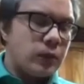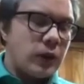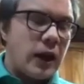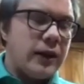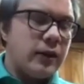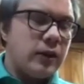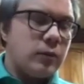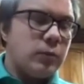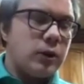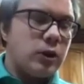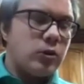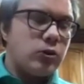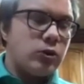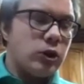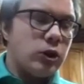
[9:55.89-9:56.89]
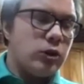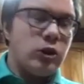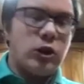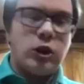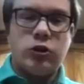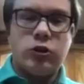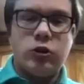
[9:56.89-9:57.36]
ended because
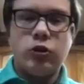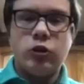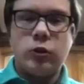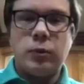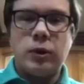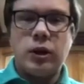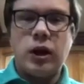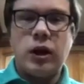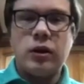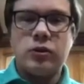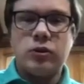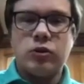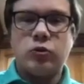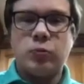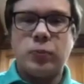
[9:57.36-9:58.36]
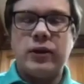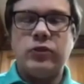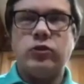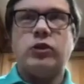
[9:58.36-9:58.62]
it used to be hot and spicy,